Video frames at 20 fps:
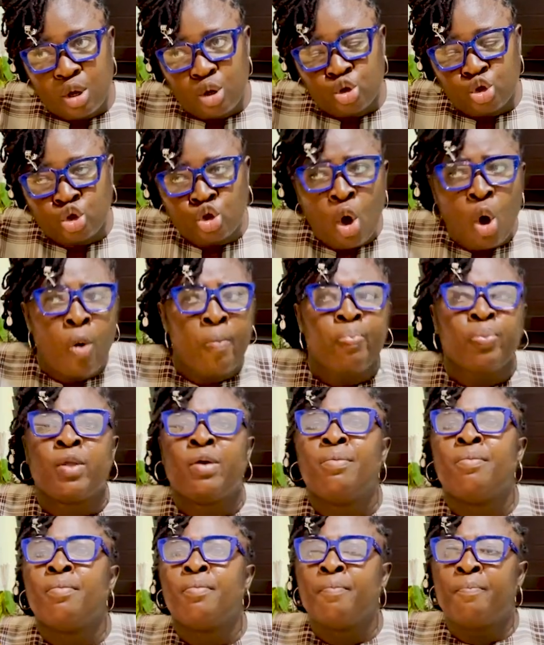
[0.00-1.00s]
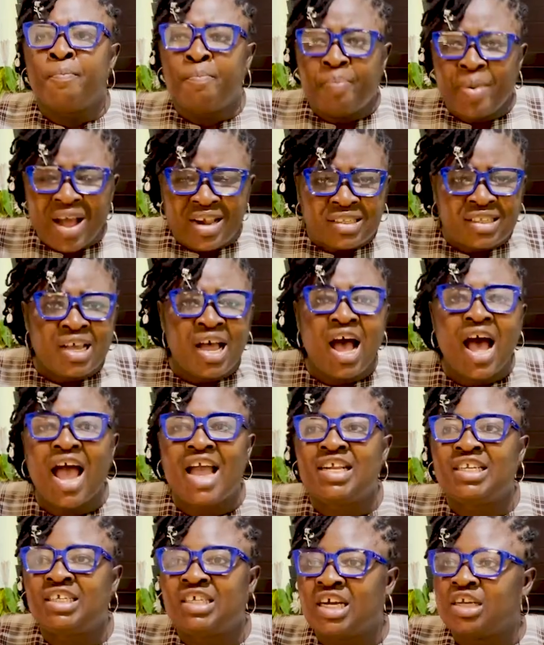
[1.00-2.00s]
So, better
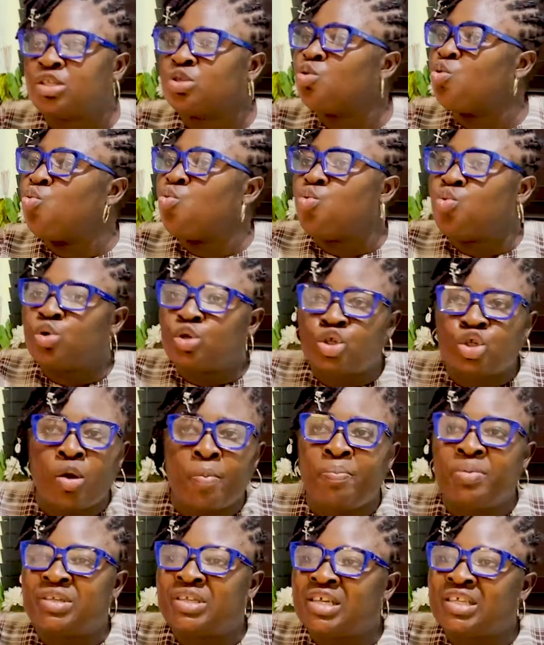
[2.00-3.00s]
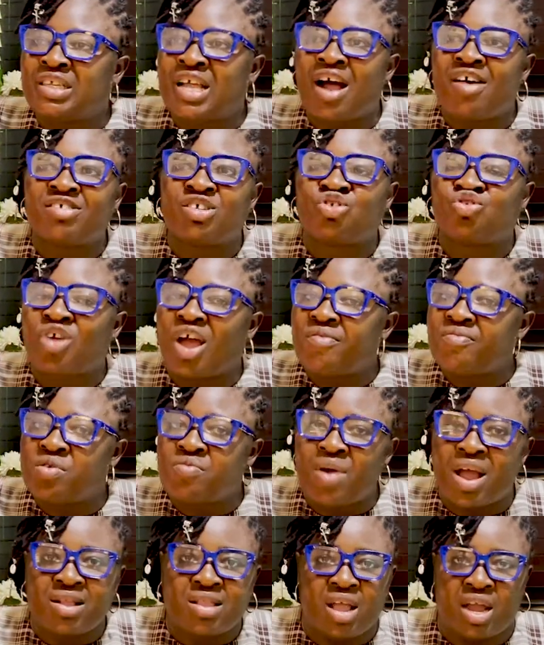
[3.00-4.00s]
ideas. Some businesses are striving
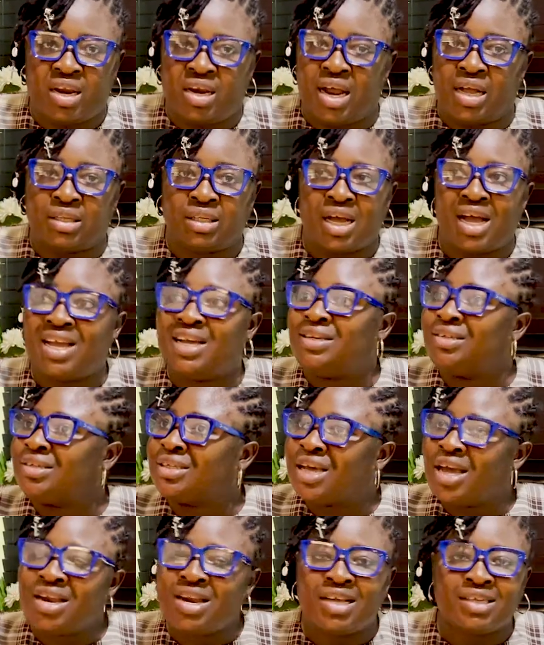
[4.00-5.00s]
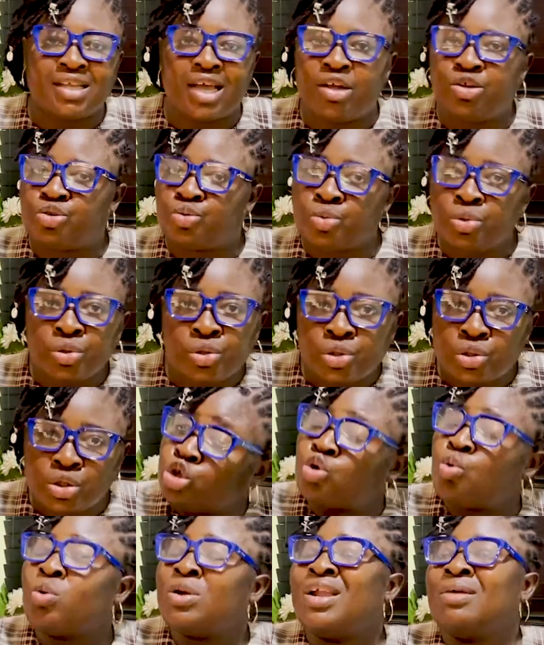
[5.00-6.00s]
right now in Naija. In 10 years, it won't.
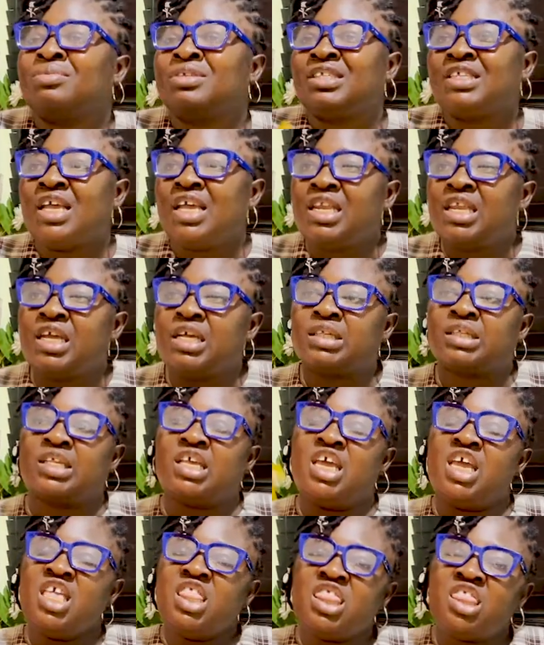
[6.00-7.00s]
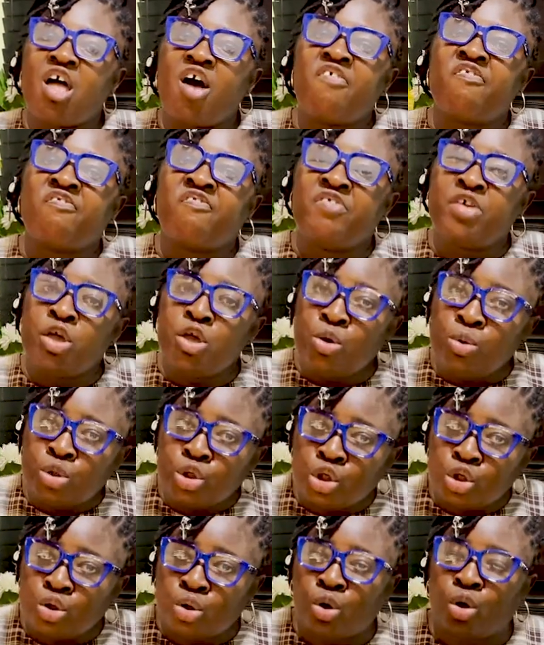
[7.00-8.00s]
So what I'm saying is, in the
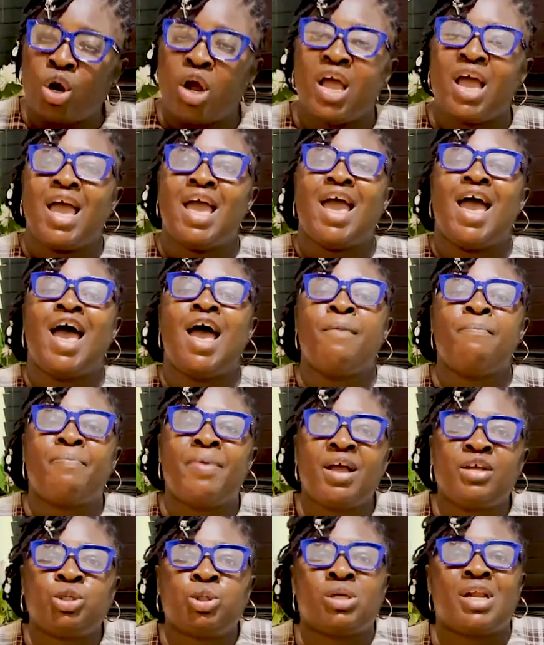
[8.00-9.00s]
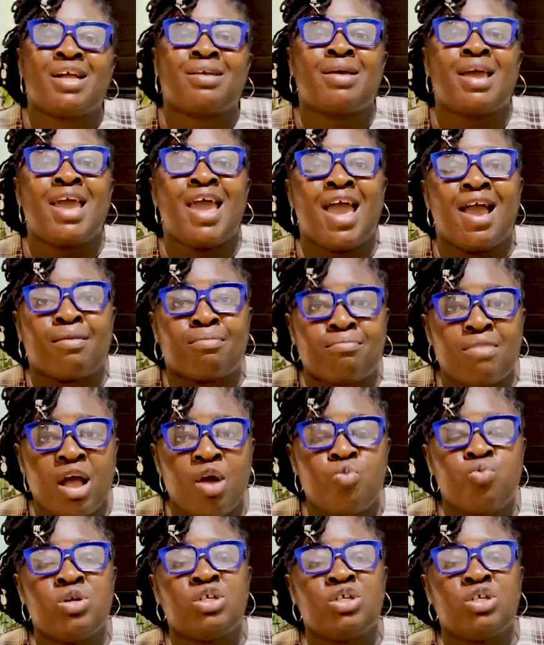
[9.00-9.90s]
future, Ibeju, Lekki, Ekpa